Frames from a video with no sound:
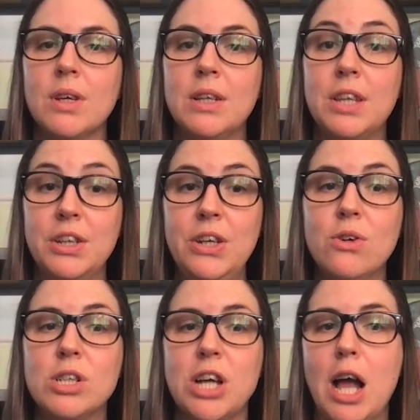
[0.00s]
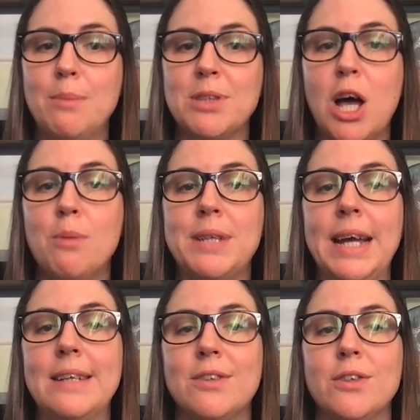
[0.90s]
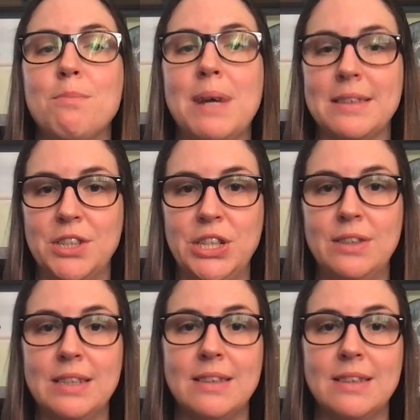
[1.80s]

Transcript: The New York Times updates on Massachusetts